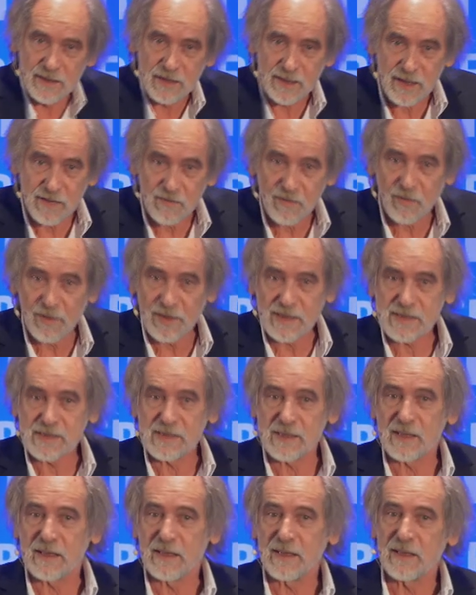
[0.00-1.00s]

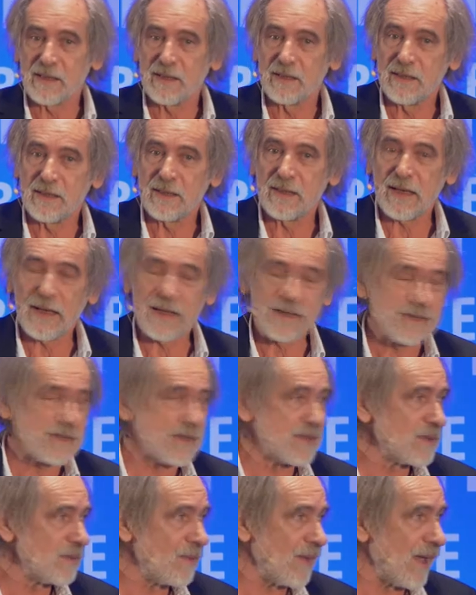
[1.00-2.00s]
influencing us
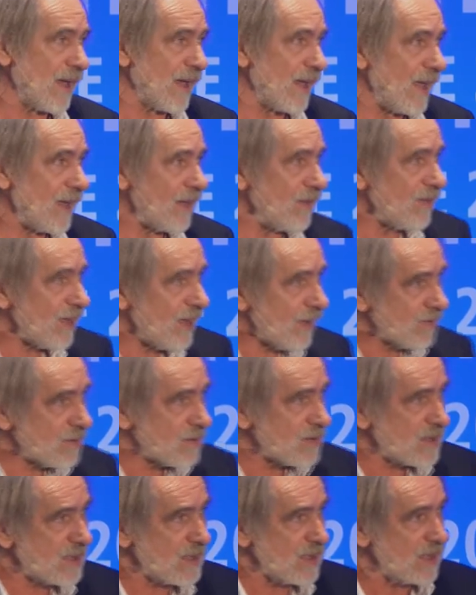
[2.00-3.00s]
as well. And we have
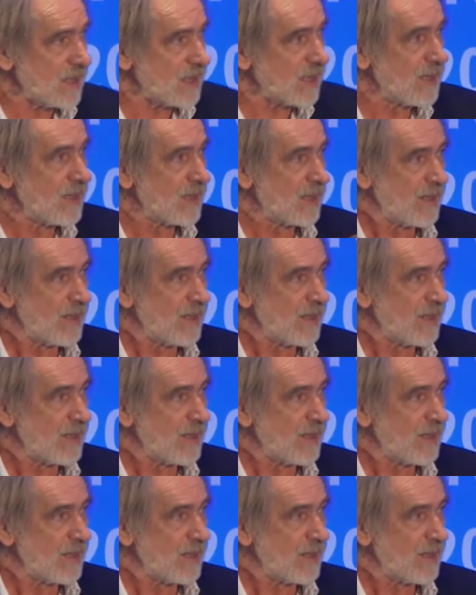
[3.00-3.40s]
to see